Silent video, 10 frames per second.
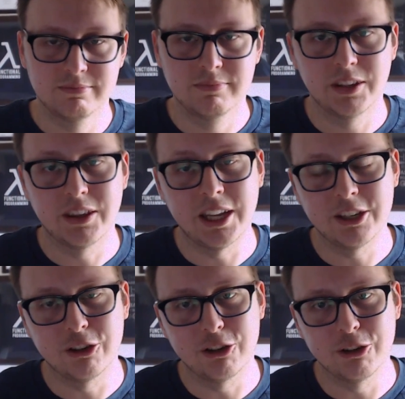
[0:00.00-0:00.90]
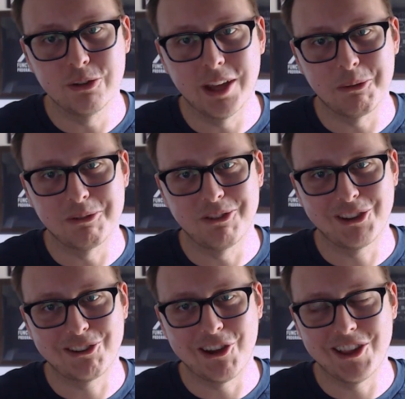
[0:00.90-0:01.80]
thing to do that would
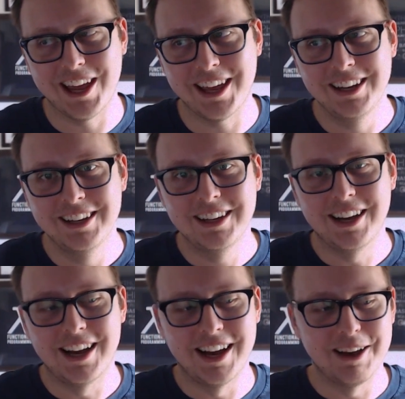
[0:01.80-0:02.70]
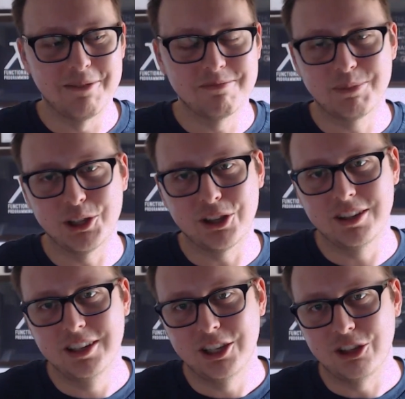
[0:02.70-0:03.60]
fix all that, um, but
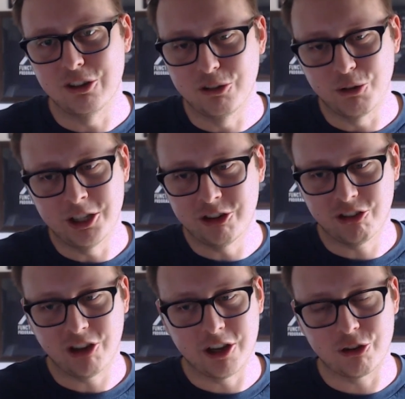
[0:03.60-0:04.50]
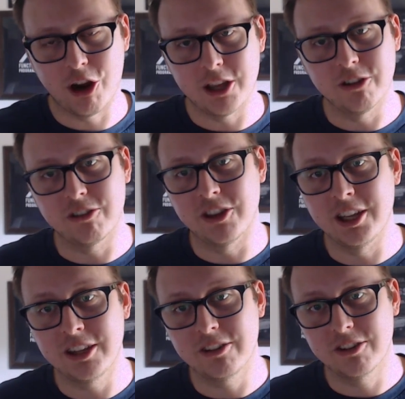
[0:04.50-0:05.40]
you really just gotta try those
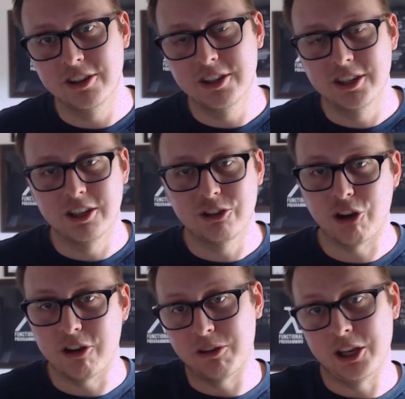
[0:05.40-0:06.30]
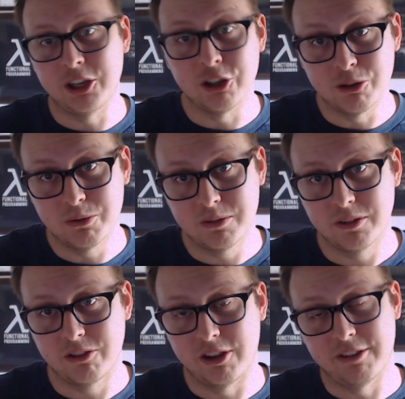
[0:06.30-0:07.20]
things, try something new,
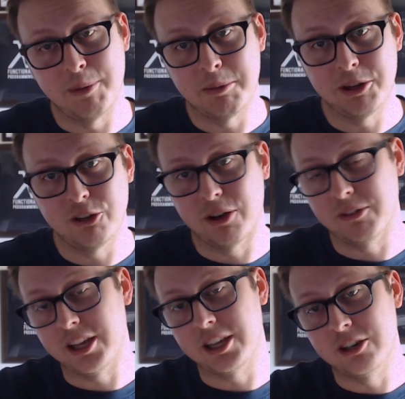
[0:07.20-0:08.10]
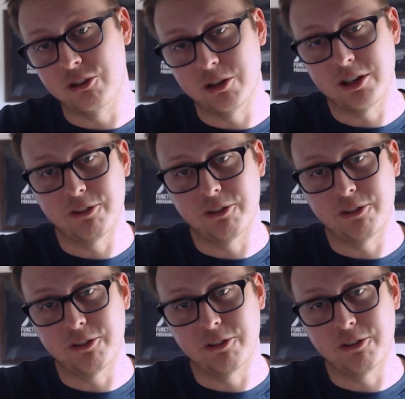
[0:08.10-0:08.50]
see if maybe you have, like enjoy a different